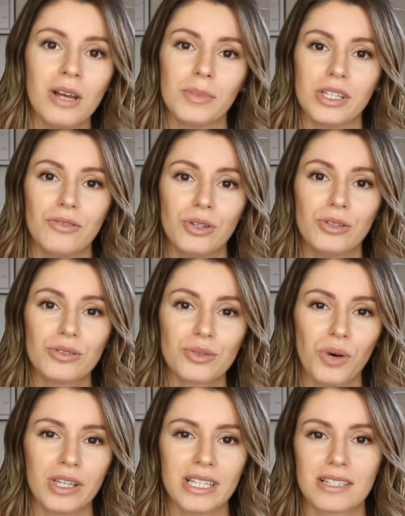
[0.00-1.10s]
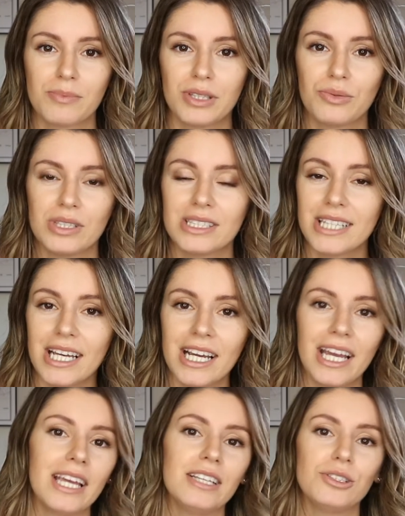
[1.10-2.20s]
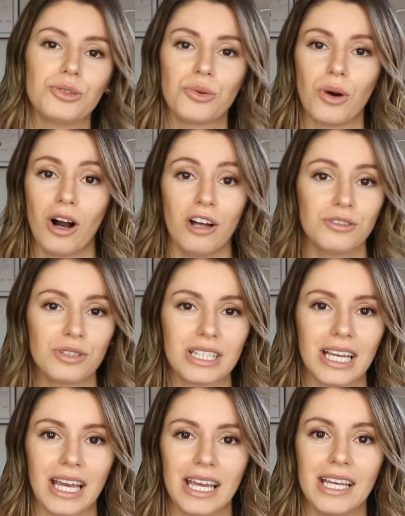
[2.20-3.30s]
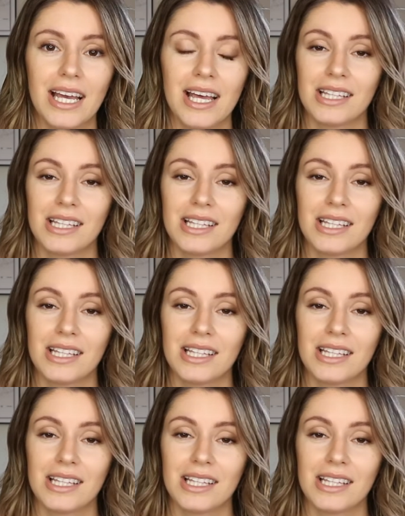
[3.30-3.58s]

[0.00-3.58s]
But if you use one that's between 10K to 100K,